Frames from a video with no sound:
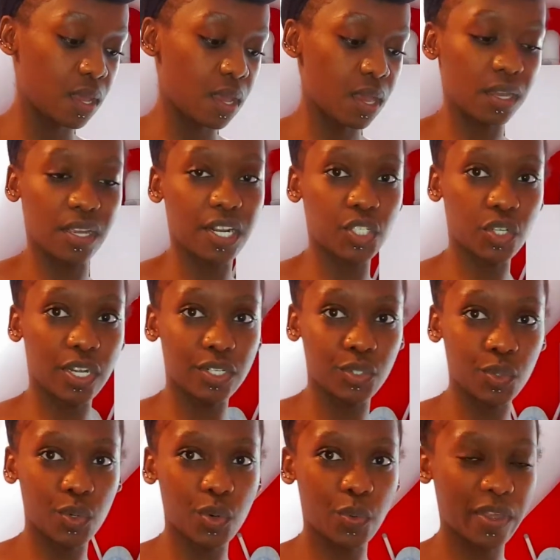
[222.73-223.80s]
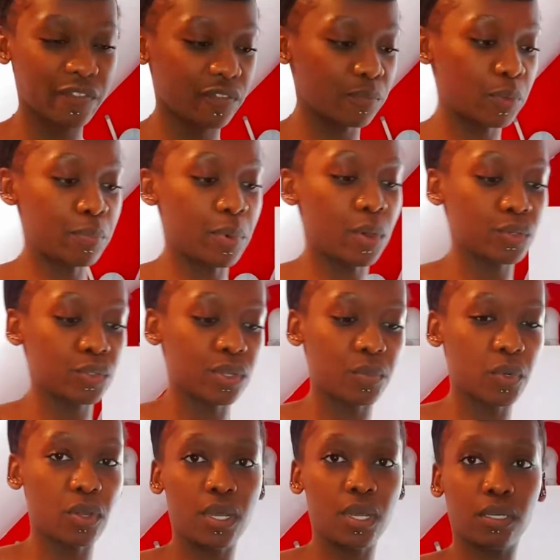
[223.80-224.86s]
I'm gonna try and talk away from the bowl so I'm
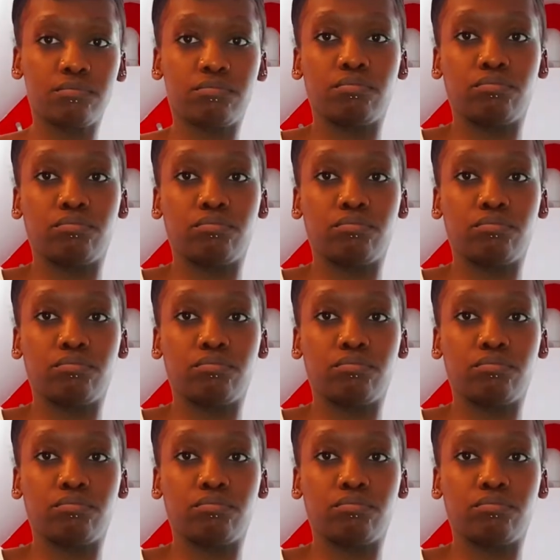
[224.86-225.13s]
not like